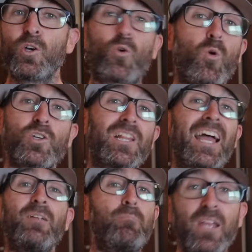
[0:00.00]
Coors
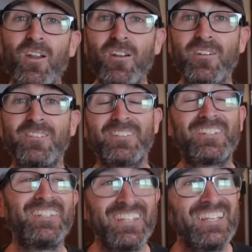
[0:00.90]
Light beer.
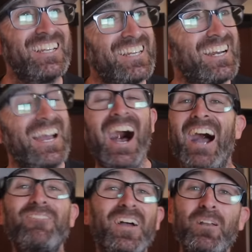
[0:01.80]

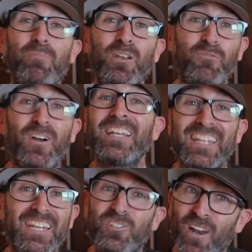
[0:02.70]
I find it pretty funny
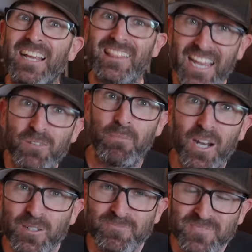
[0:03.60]
that he drank light
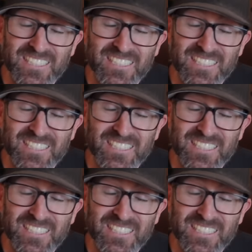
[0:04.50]
beer.